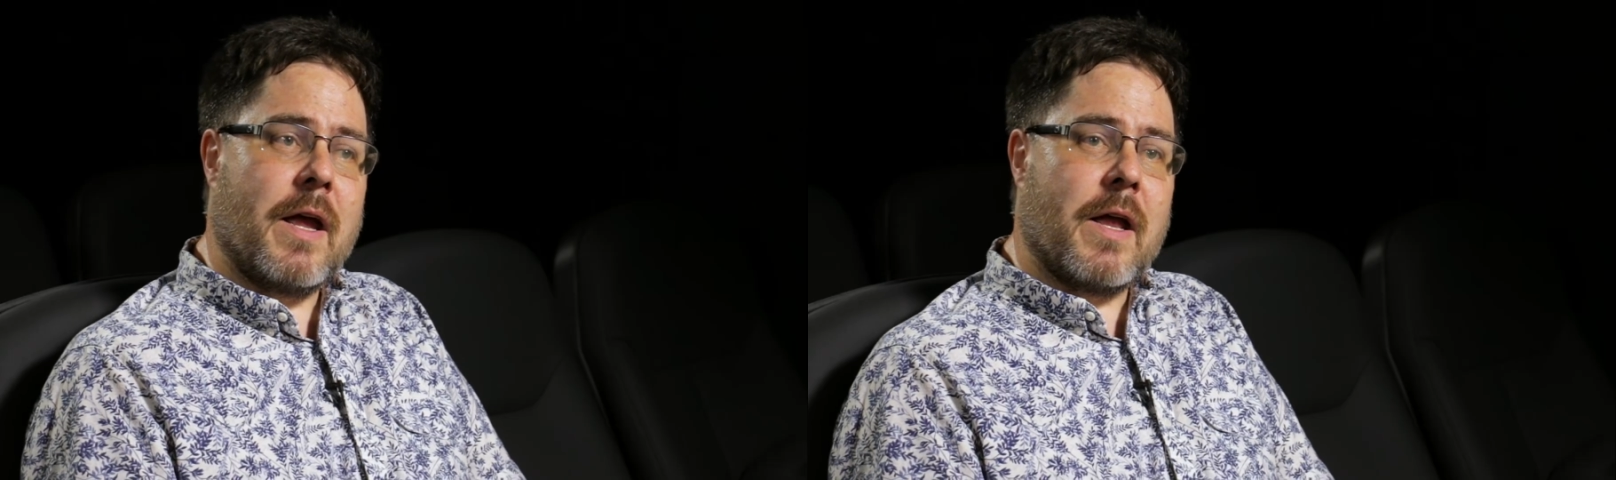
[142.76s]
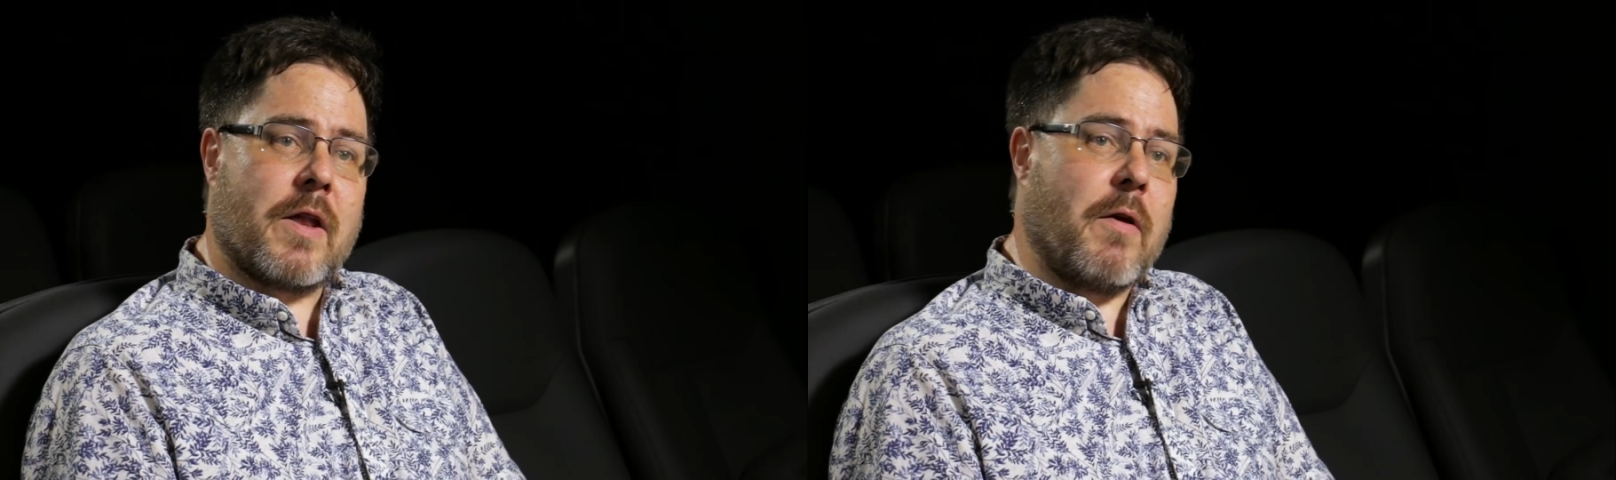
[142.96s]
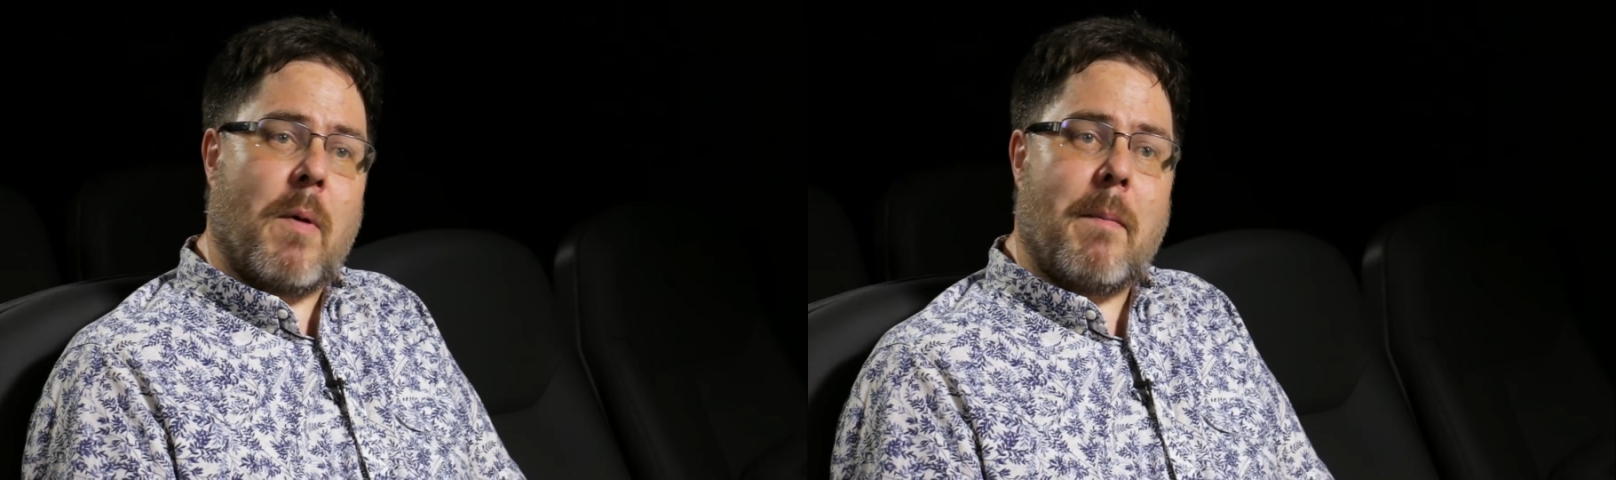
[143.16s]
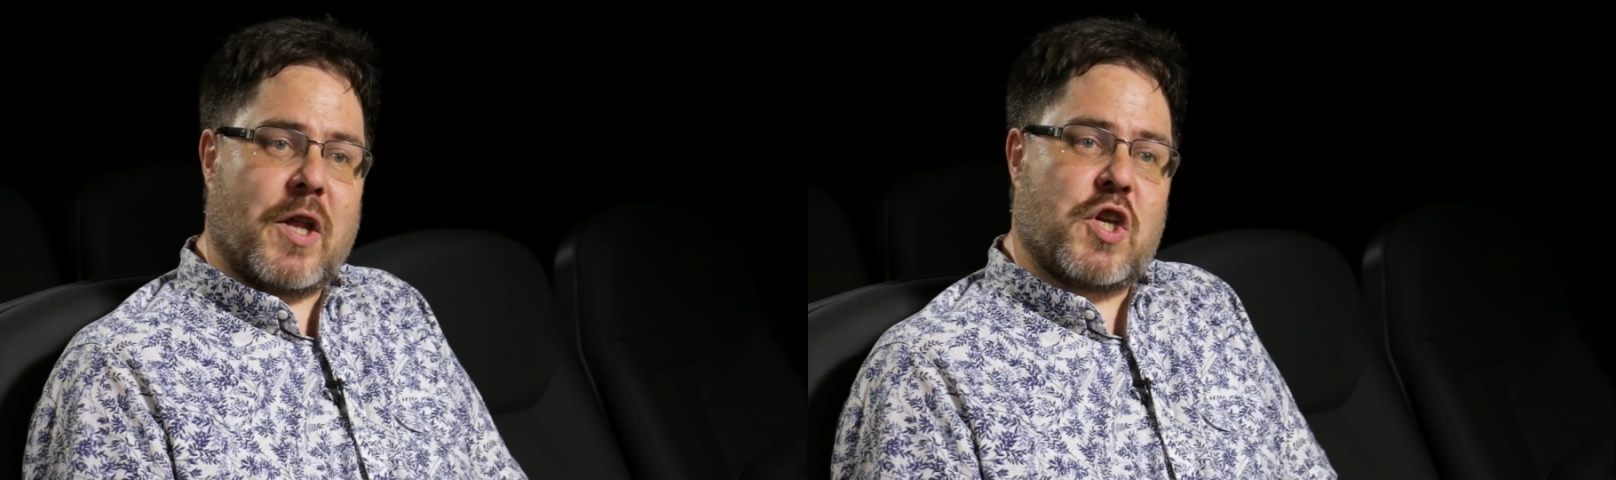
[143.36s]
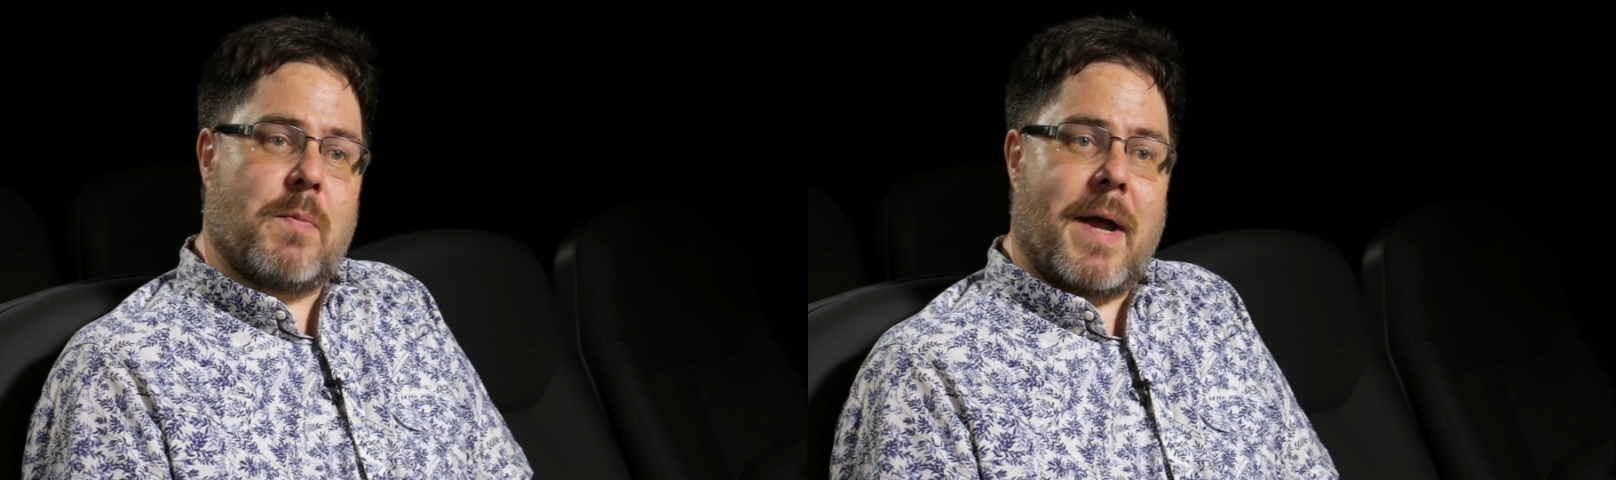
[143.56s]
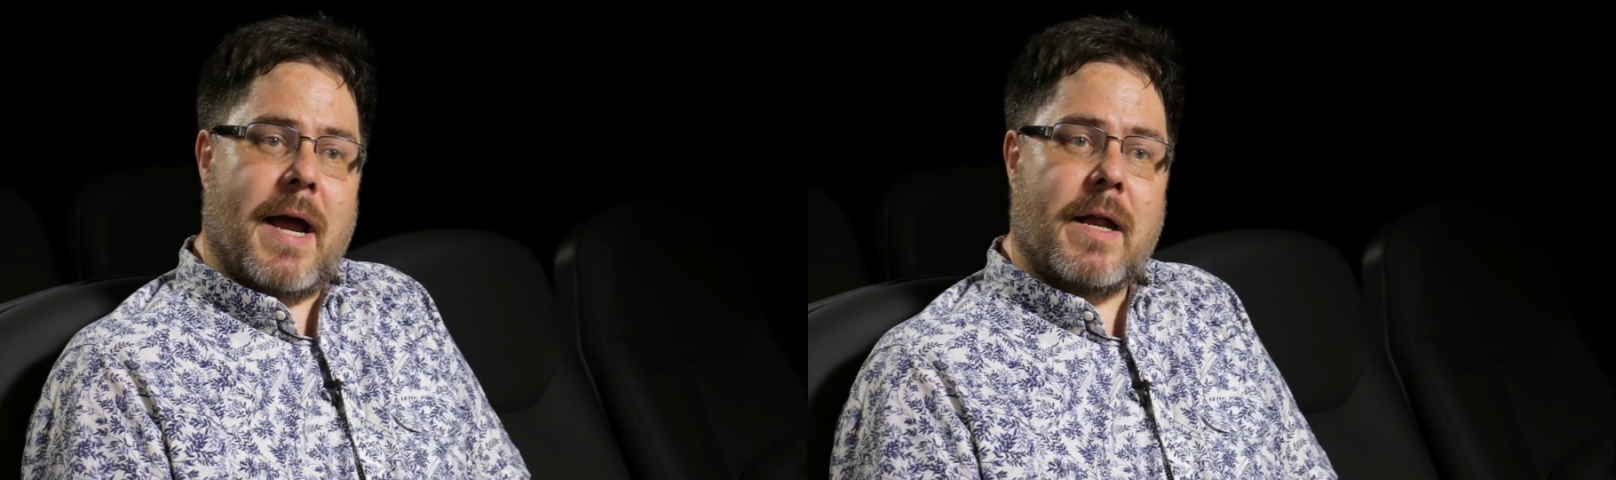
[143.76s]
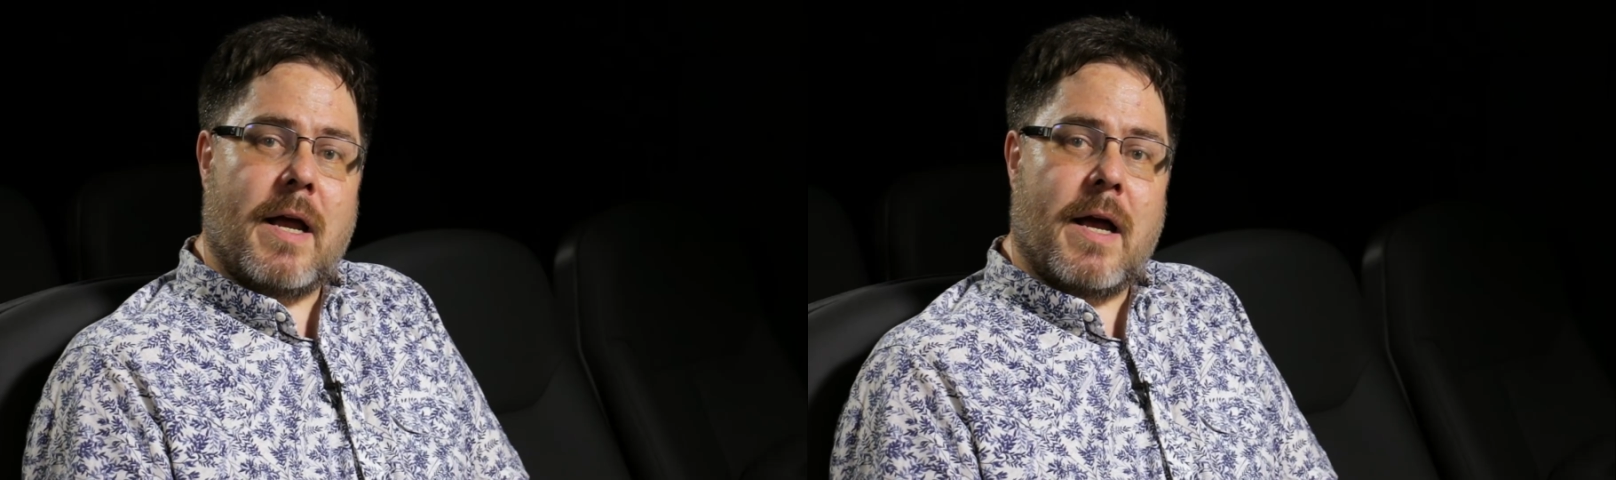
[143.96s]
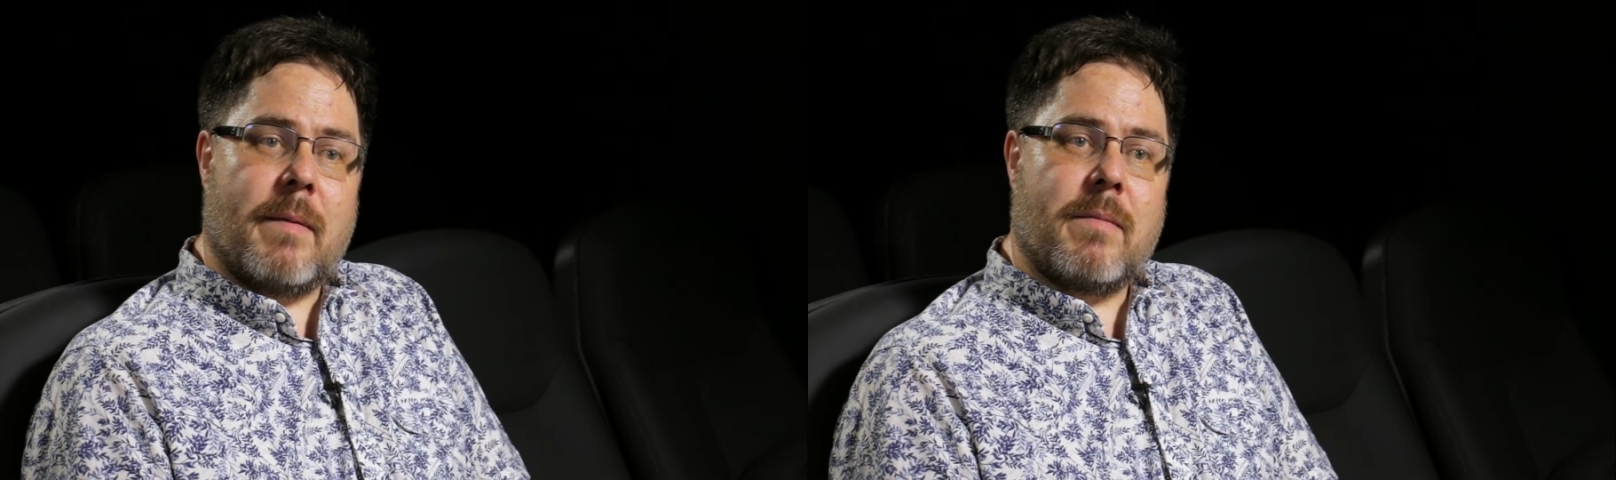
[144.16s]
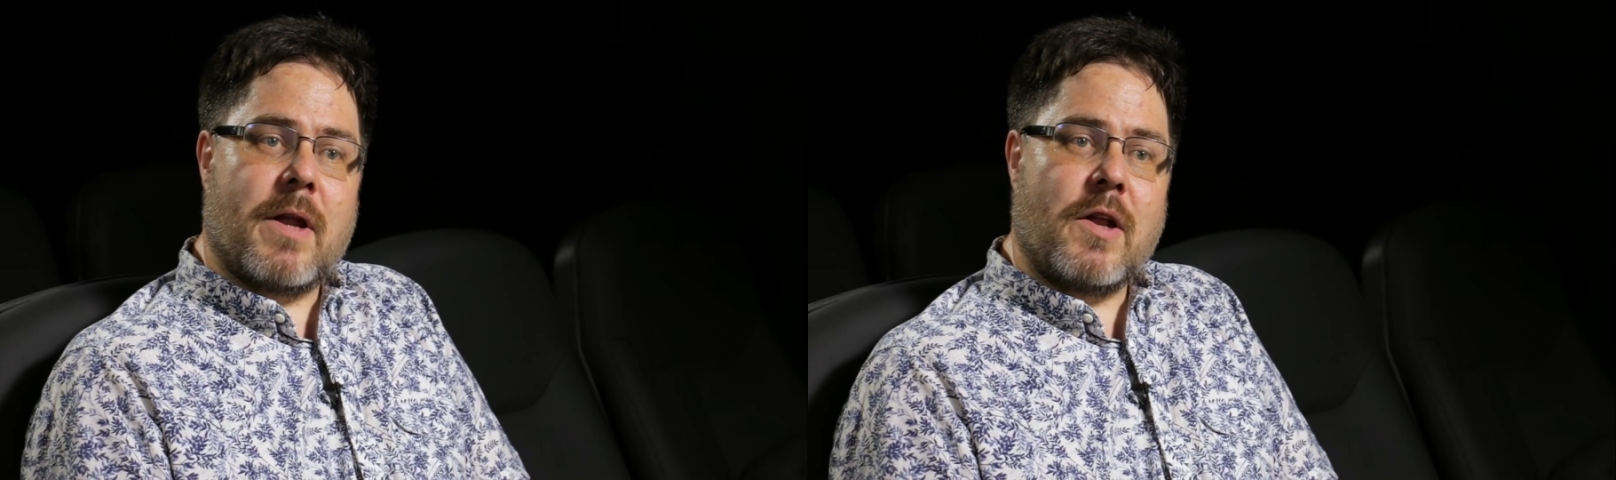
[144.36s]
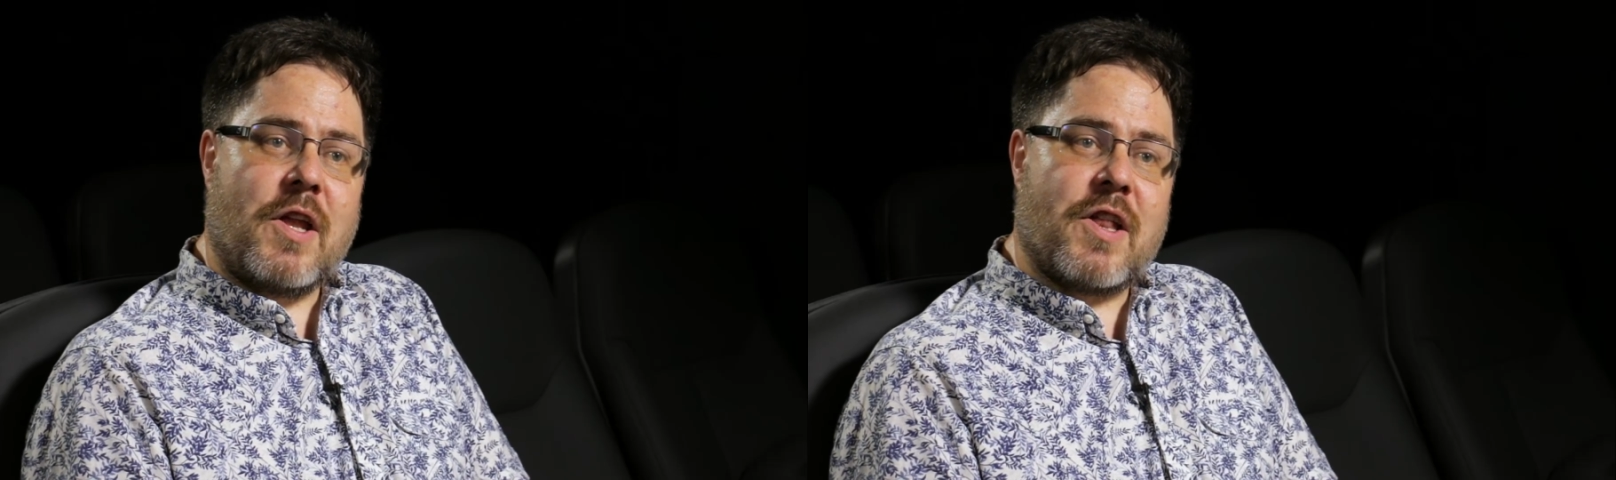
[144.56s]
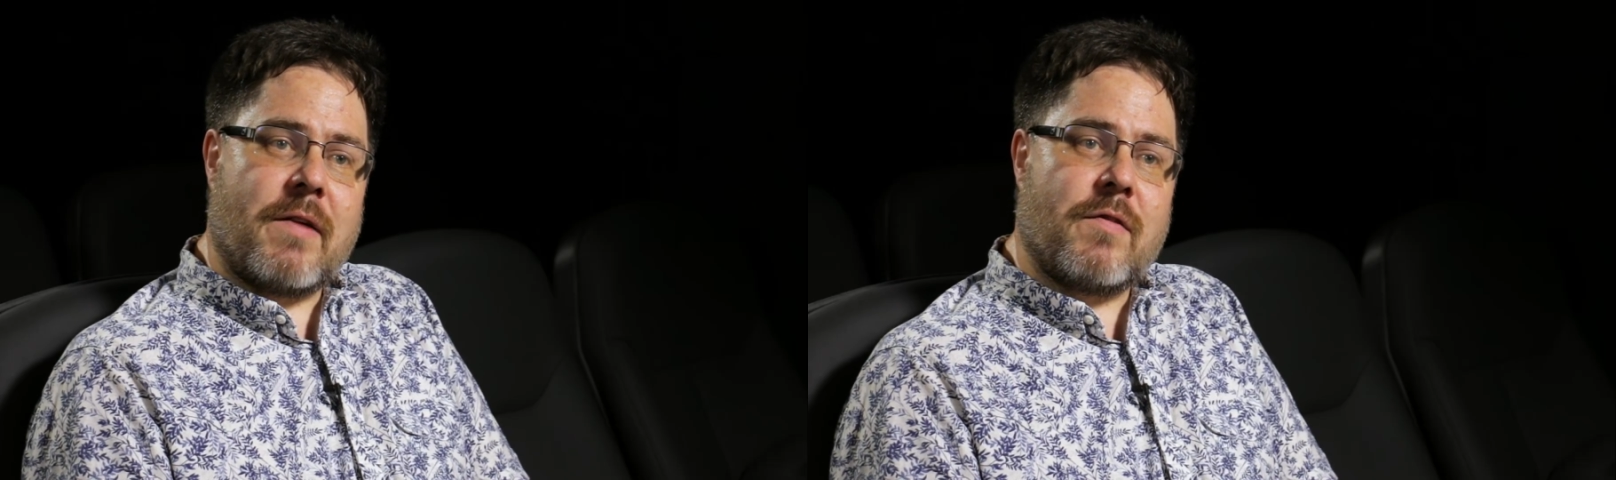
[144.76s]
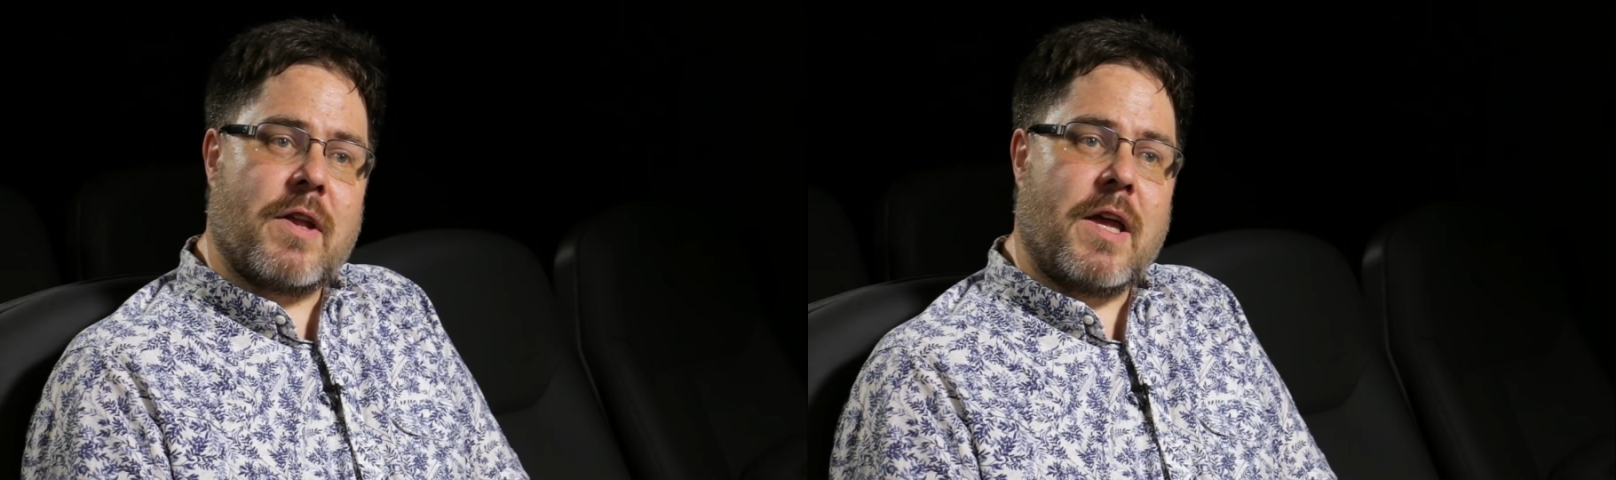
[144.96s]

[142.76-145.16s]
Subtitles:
So he went back to Japan. 1970,